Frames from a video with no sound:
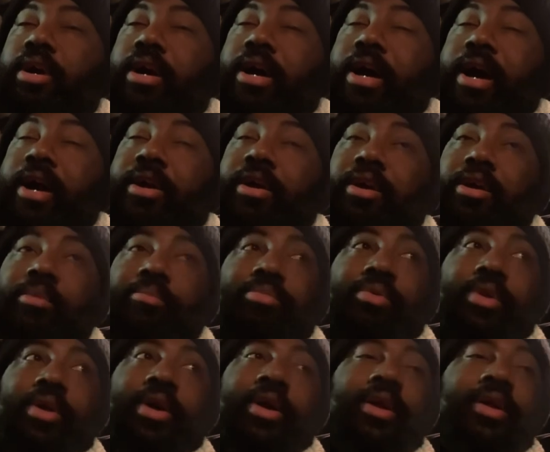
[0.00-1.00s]
I could
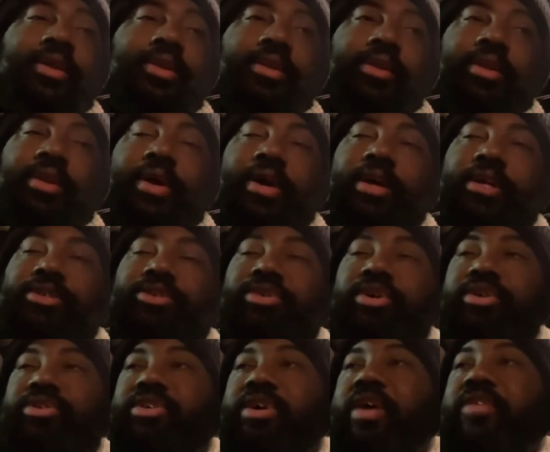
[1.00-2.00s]
complain that
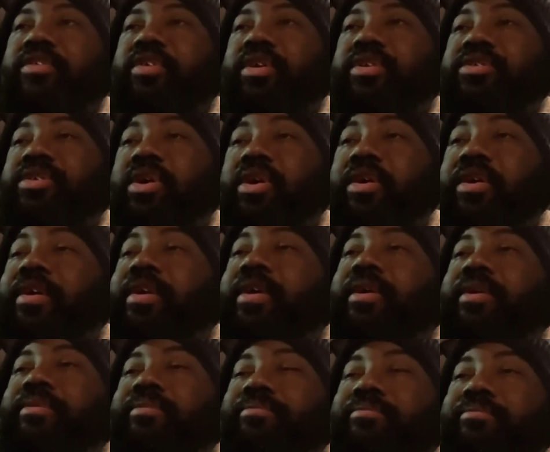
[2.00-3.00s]
truck driving is hard.
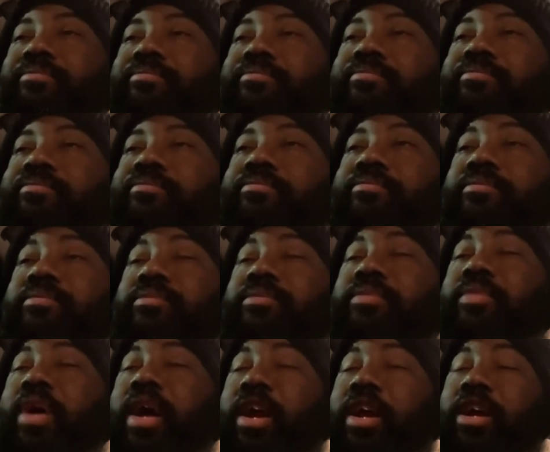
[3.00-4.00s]

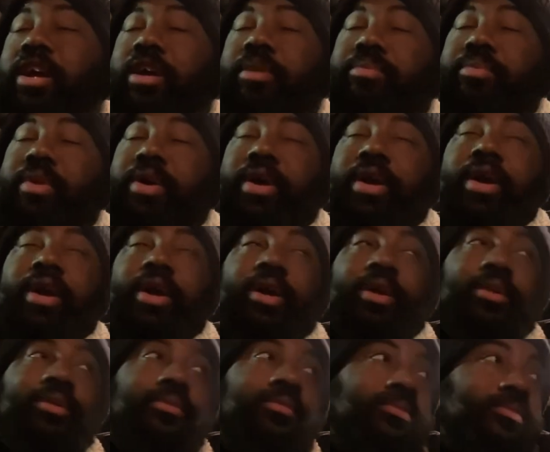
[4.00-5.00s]
I could
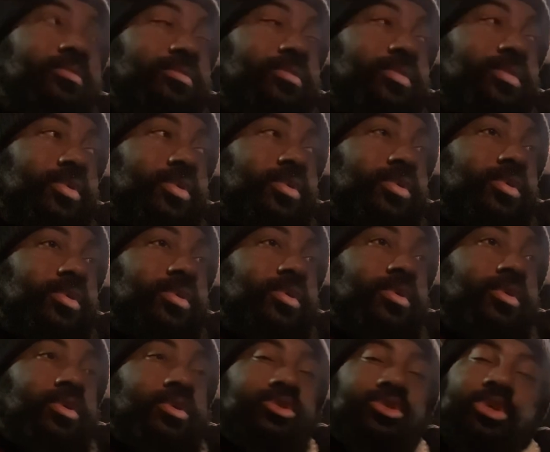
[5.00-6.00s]
complain
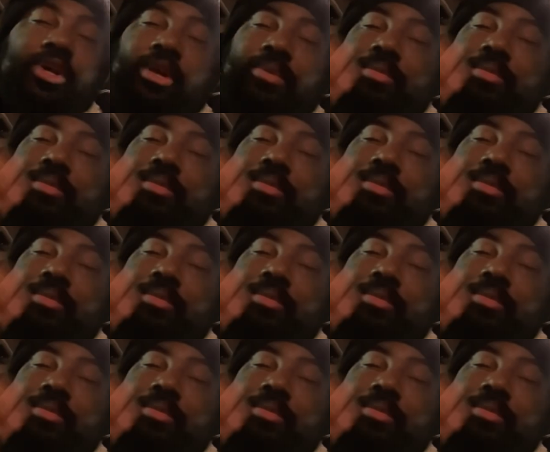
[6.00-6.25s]
trying to